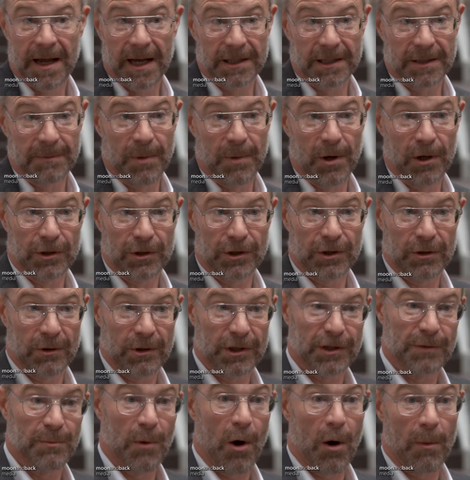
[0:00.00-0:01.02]
as opposed to
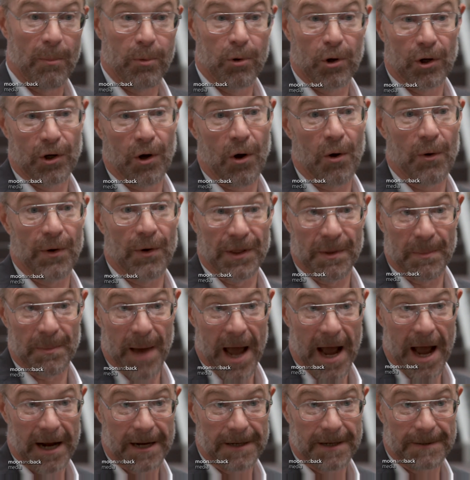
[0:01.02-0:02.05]
a small porthole in the
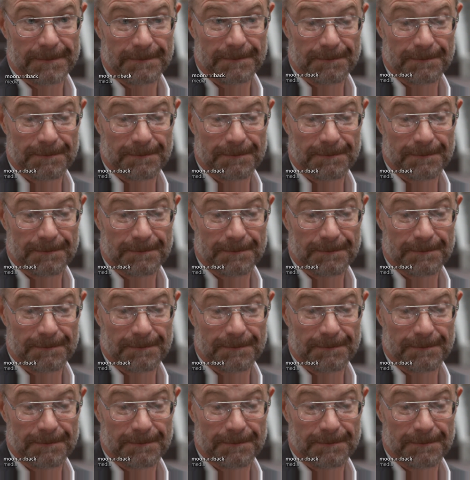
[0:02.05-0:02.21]
back.